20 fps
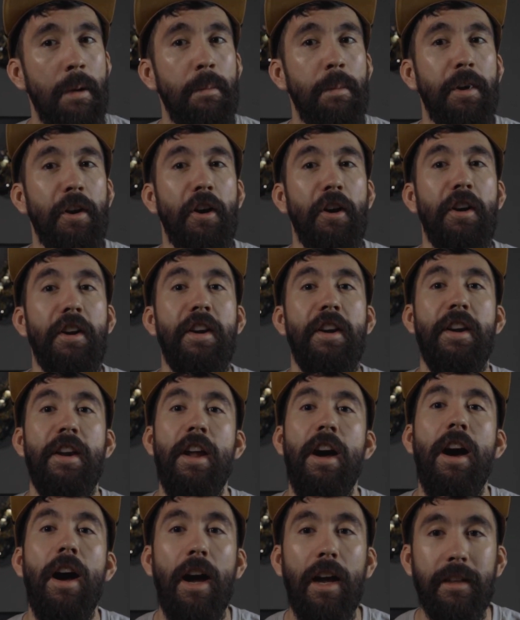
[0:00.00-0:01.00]
but are
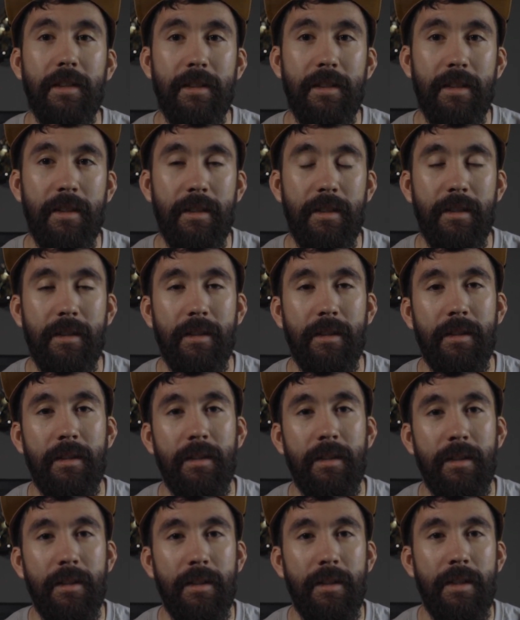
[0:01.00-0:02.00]
not
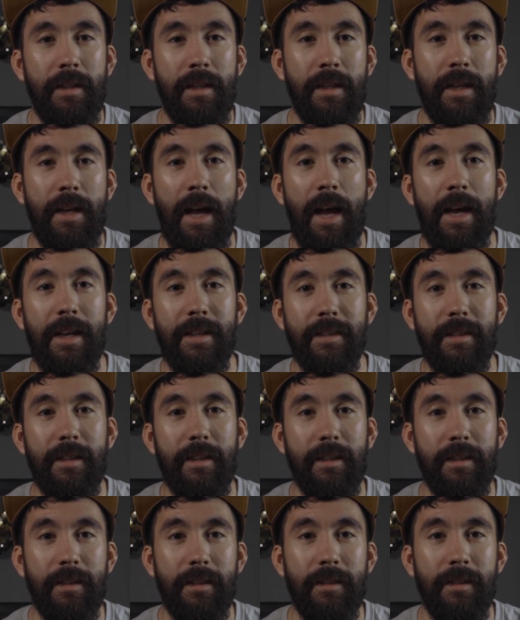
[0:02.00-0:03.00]
asking.